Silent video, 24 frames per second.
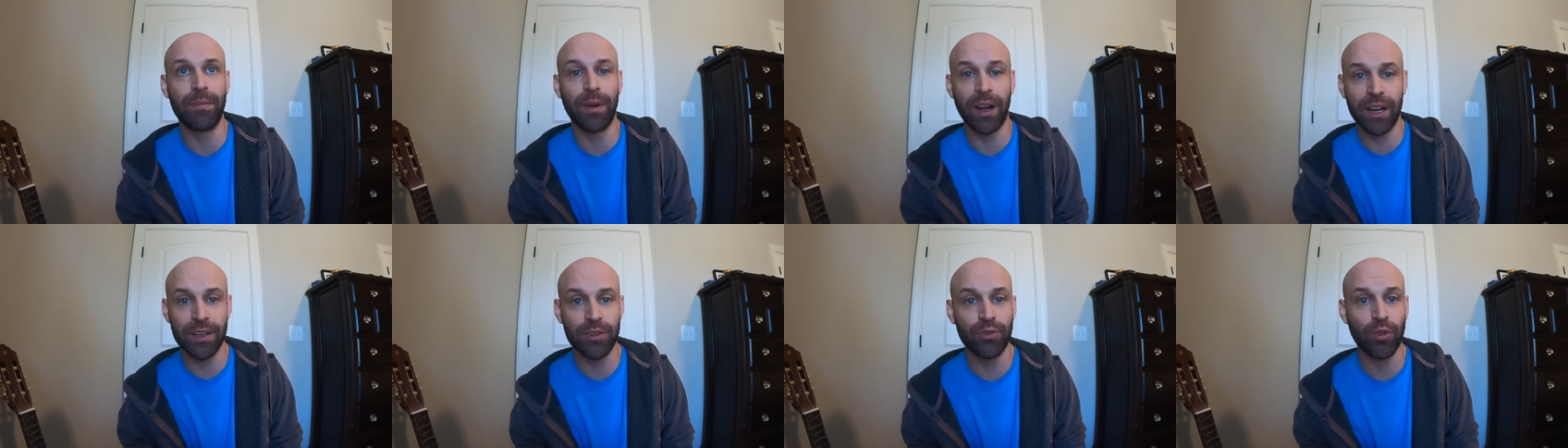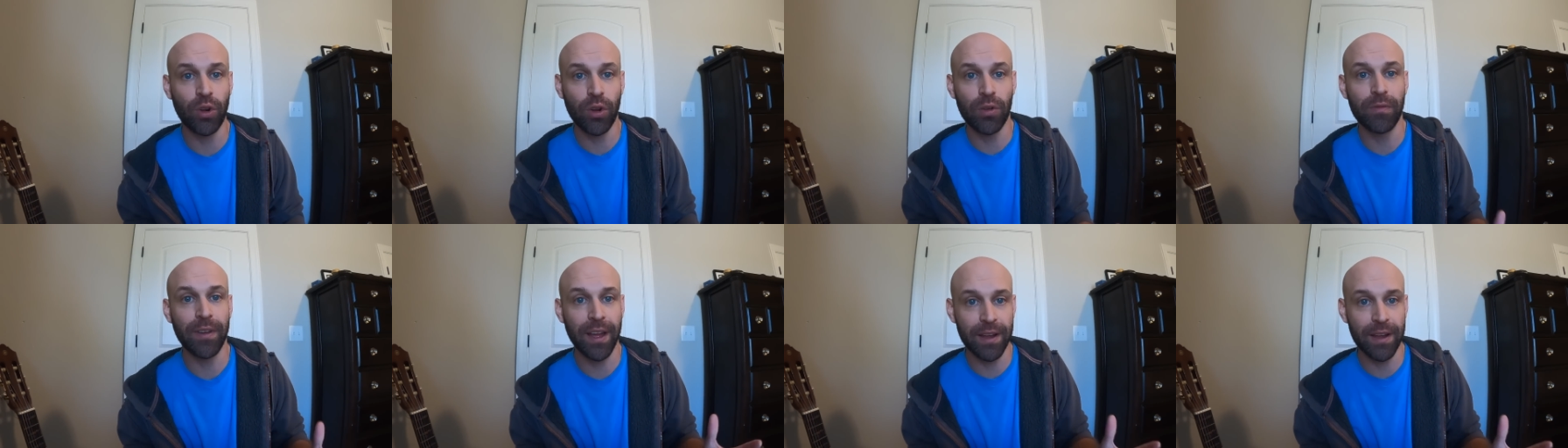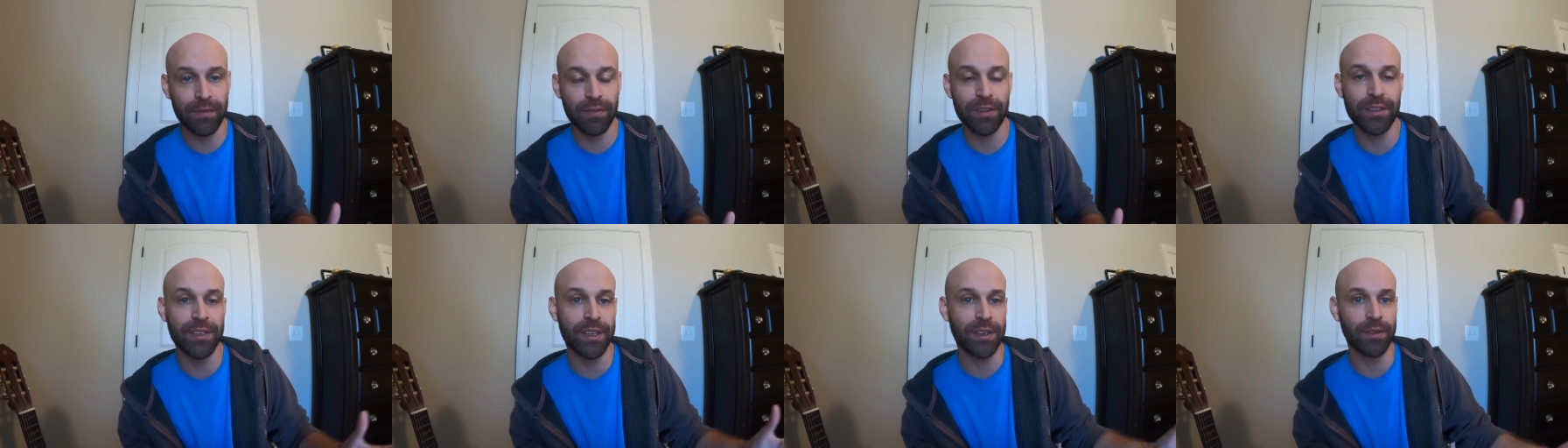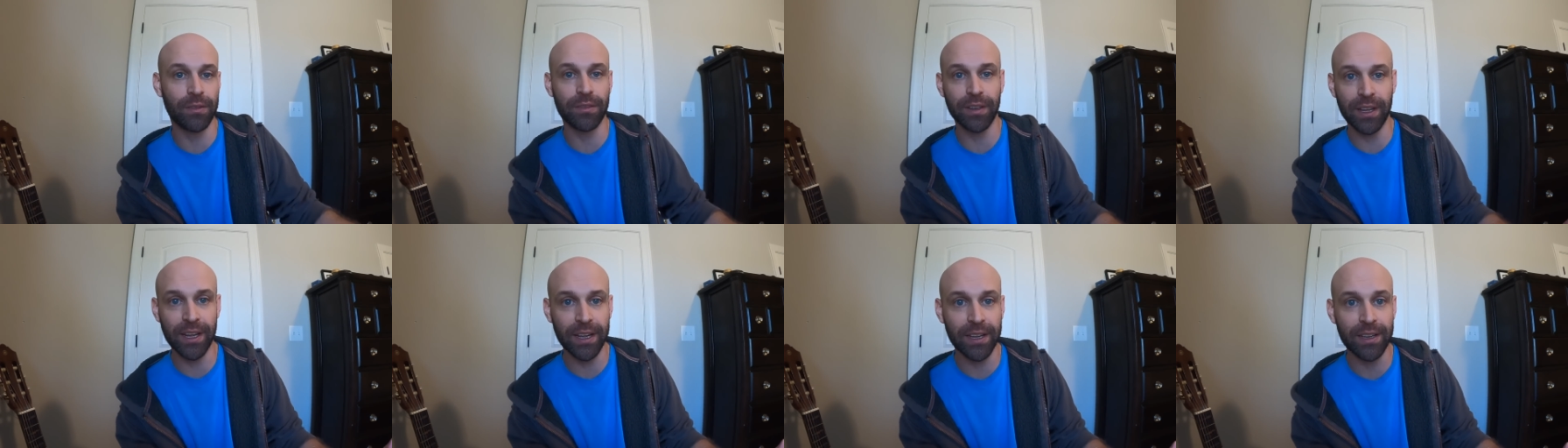but I drove every
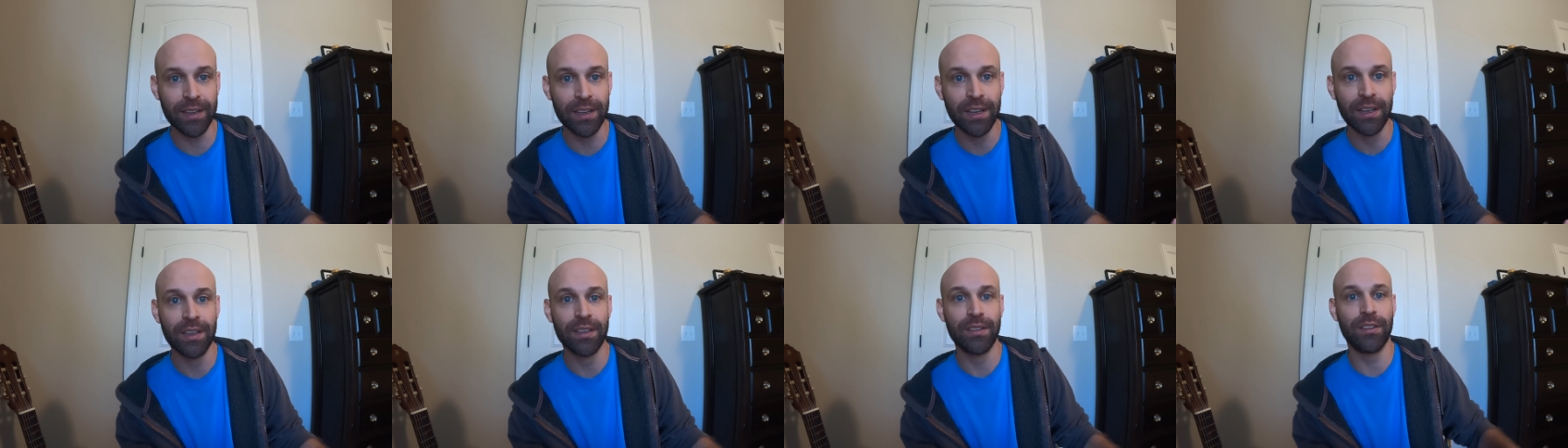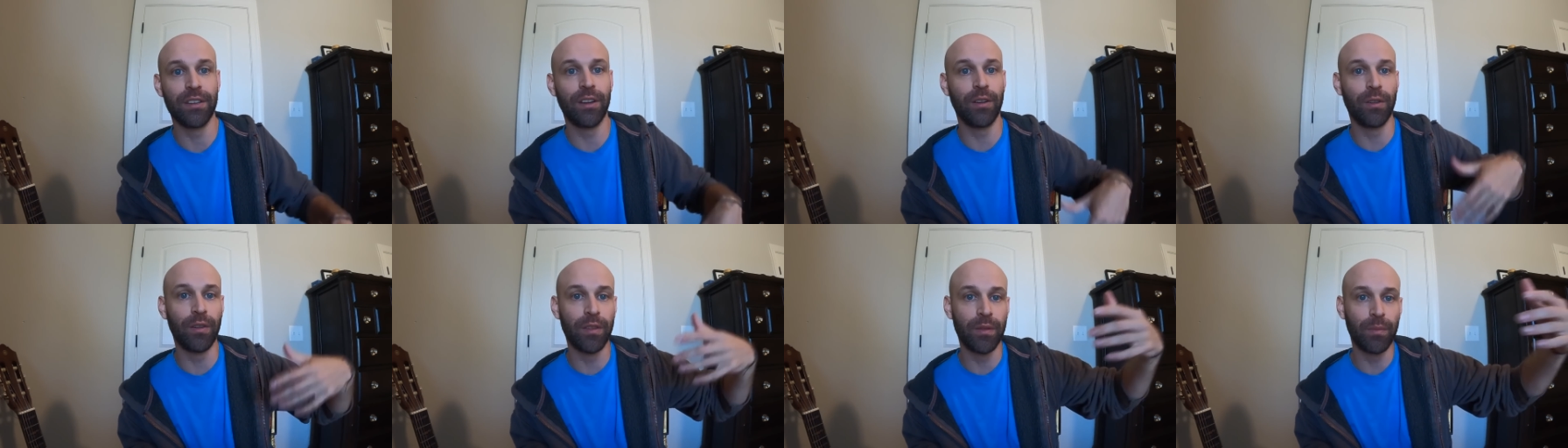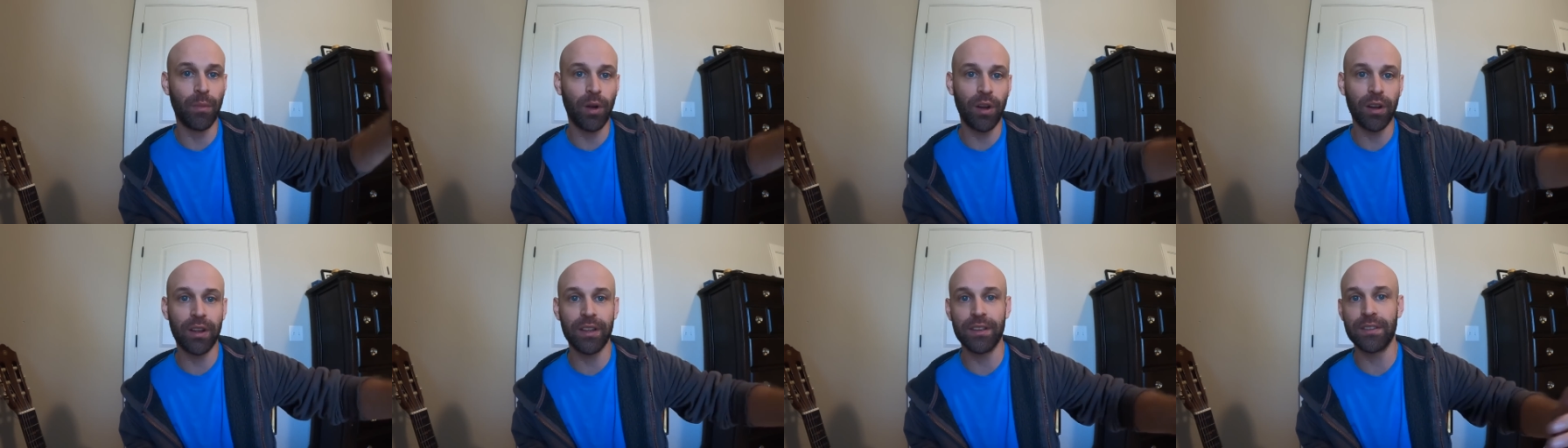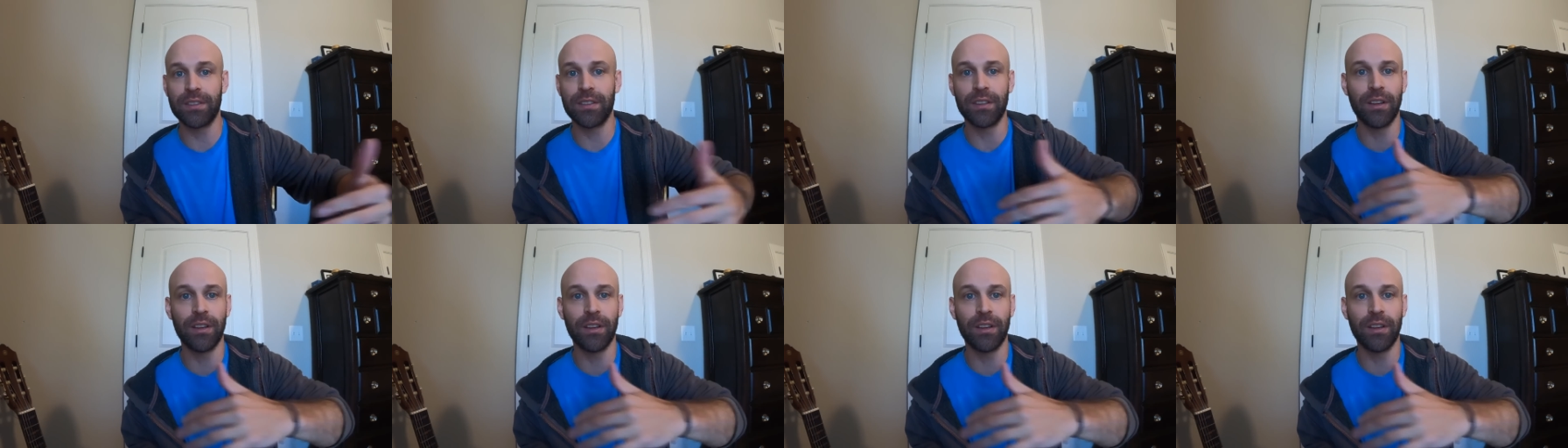single day to go to the market,